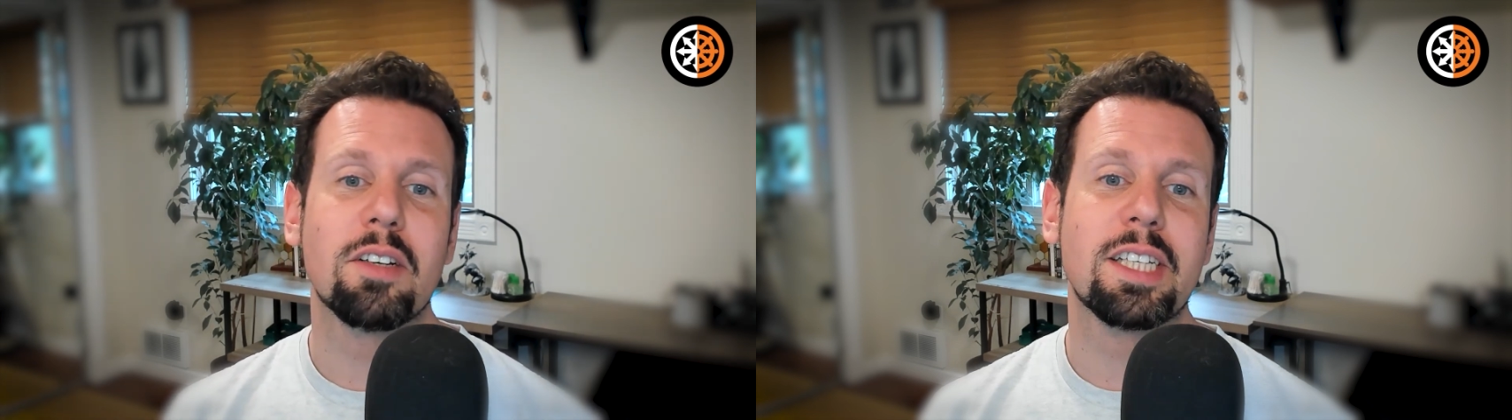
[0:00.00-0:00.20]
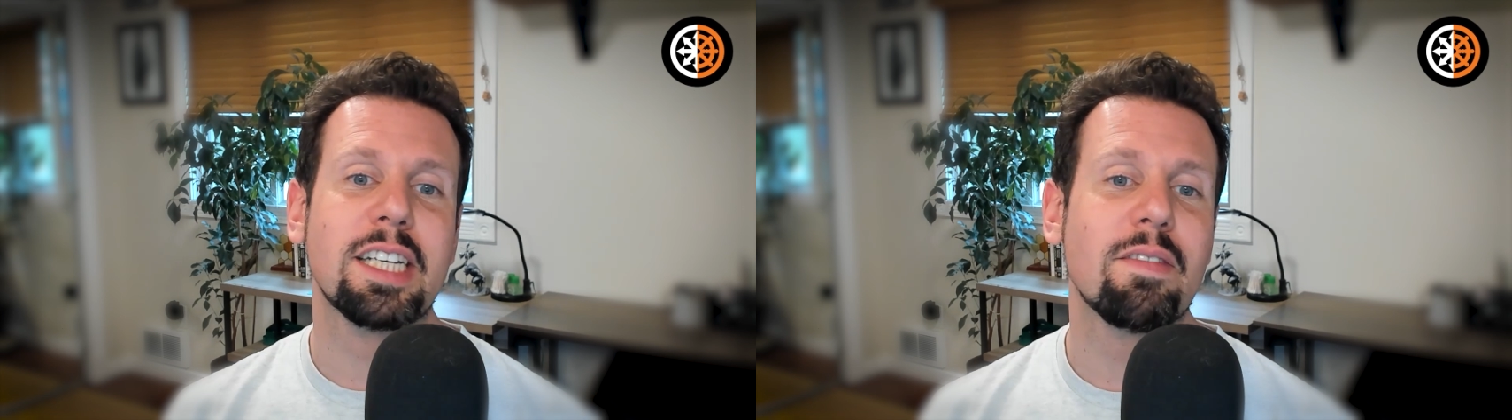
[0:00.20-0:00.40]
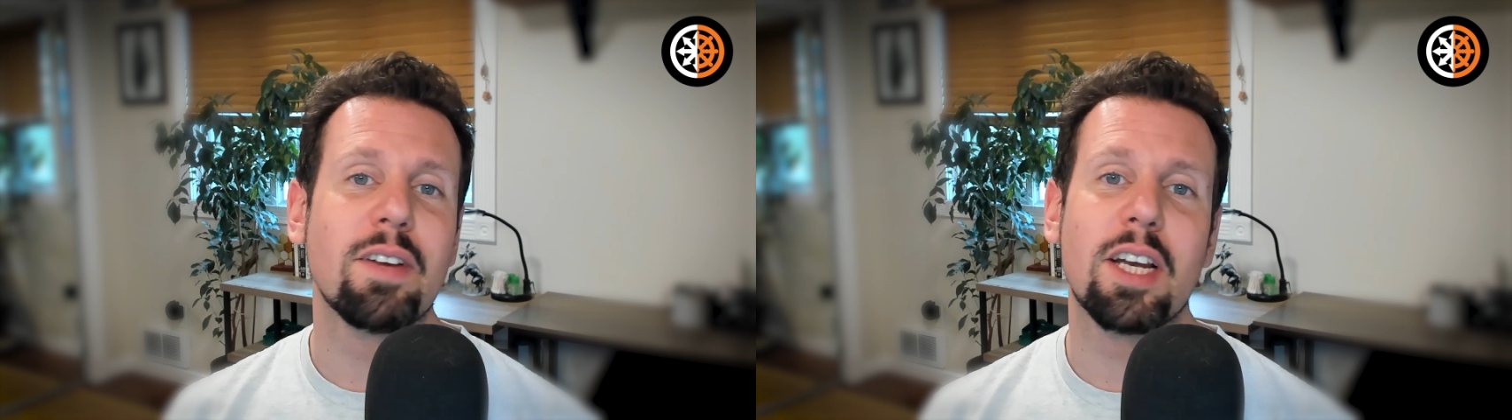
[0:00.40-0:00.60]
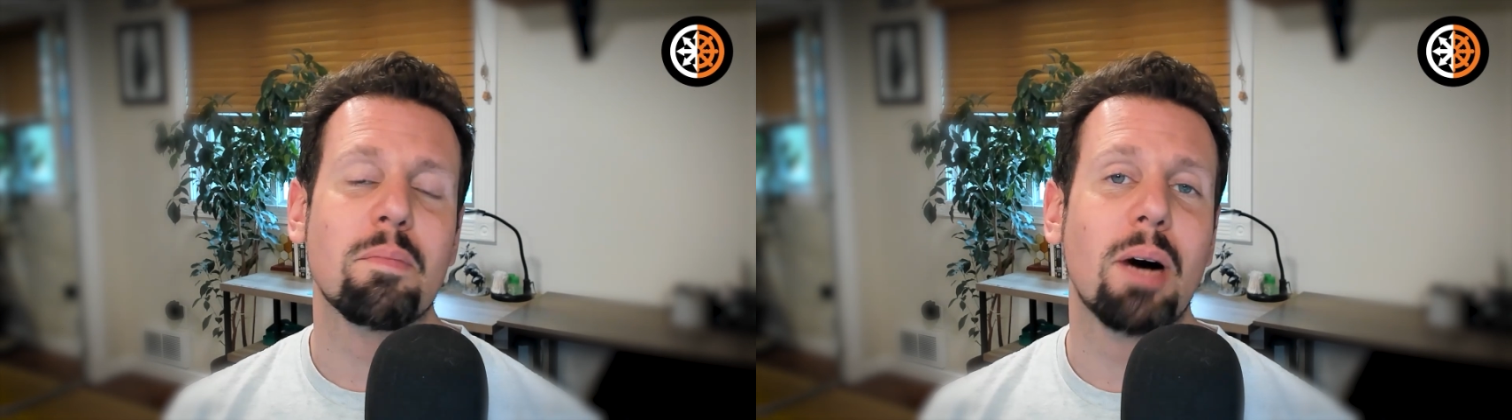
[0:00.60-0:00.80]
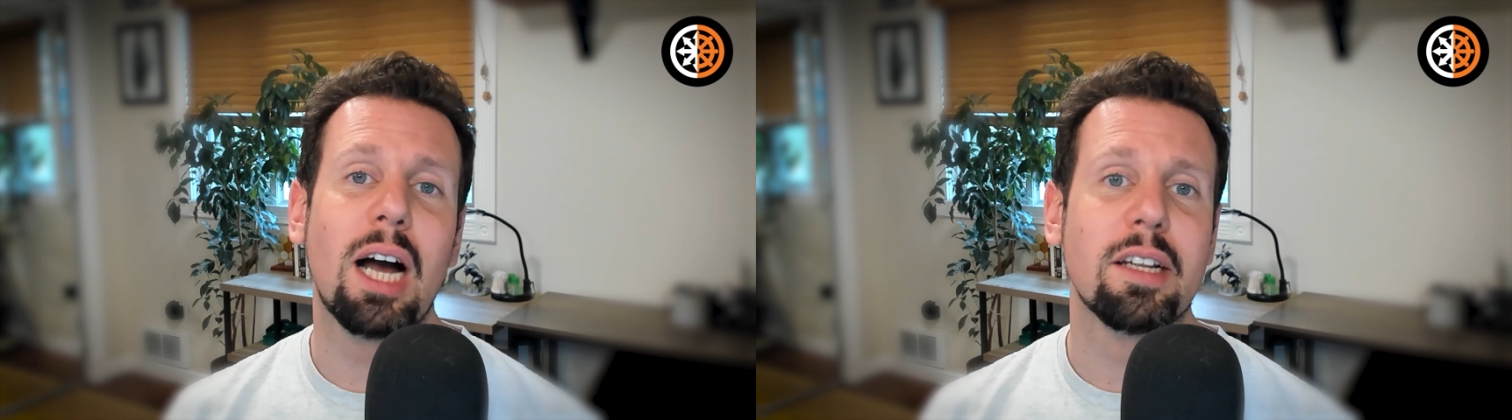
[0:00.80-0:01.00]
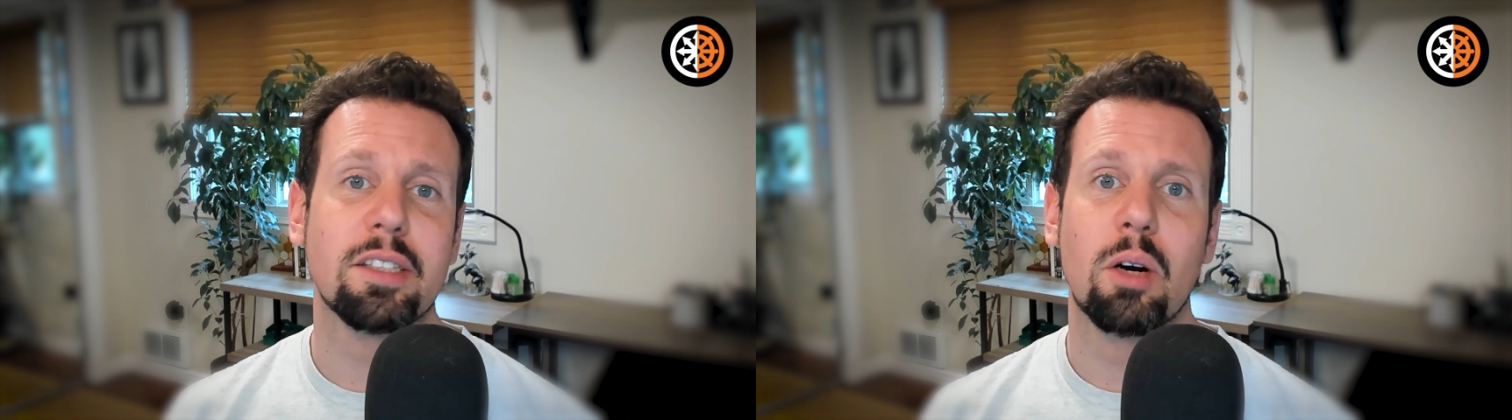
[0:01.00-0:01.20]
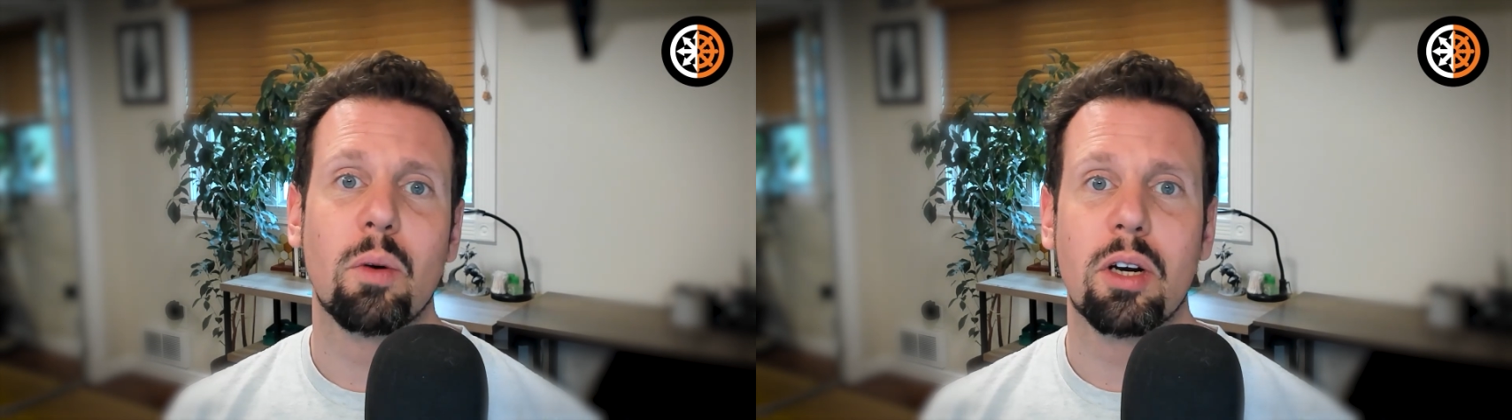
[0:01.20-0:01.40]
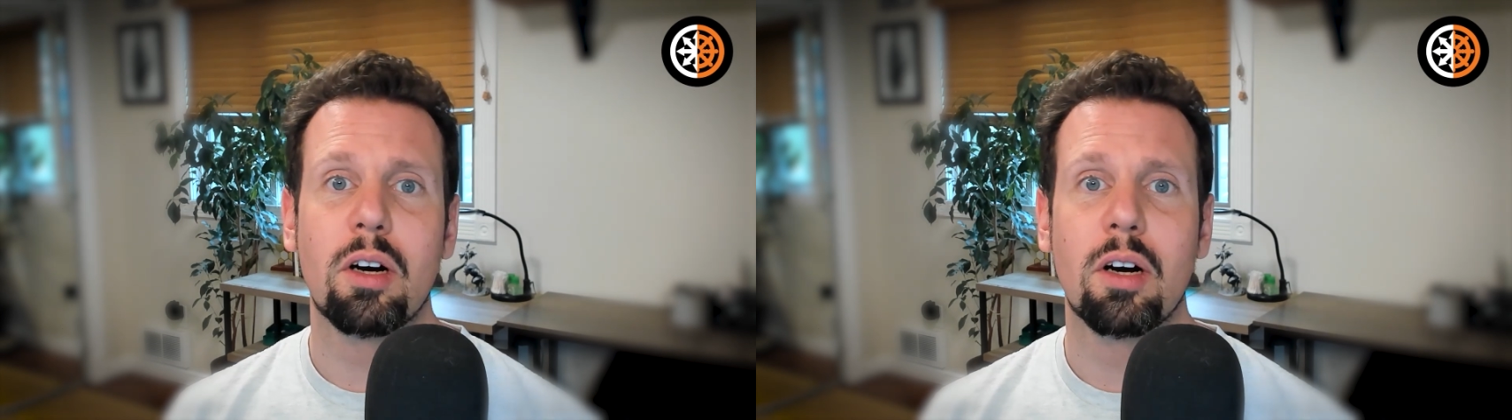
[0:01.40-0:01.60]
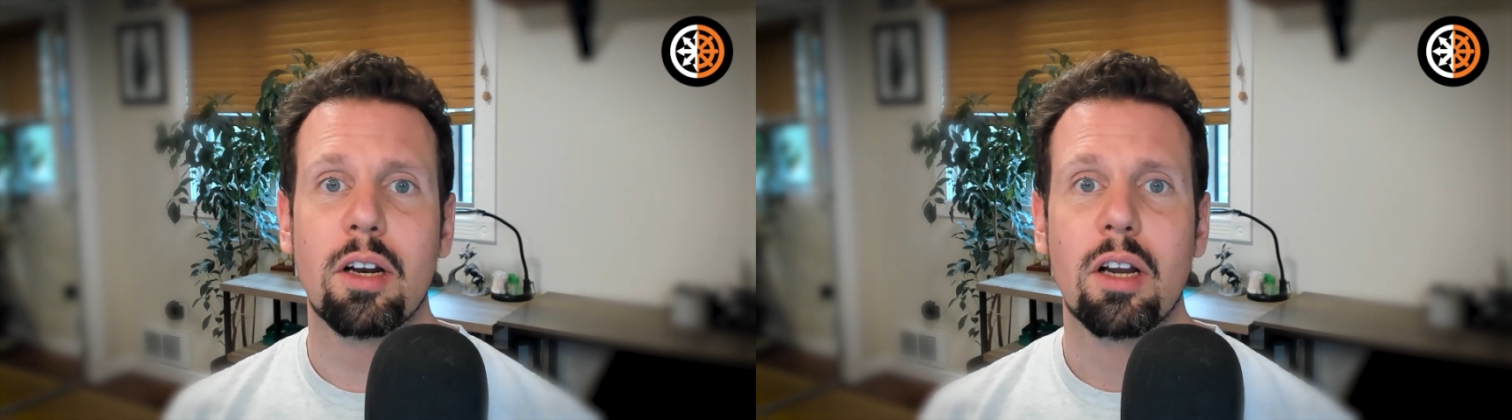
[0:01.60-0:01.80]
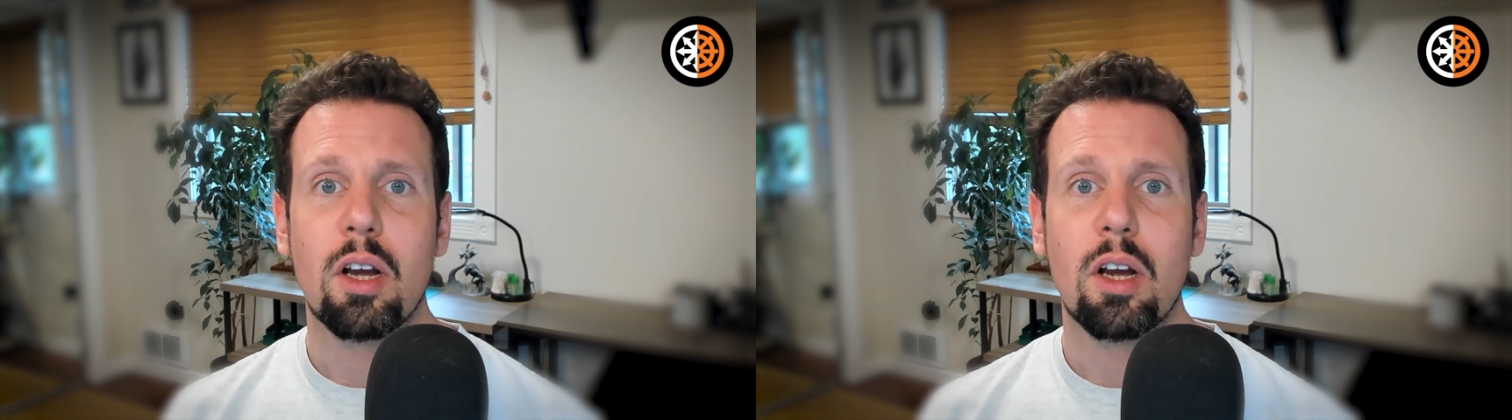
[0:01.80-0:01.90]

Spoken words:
a significant bias going on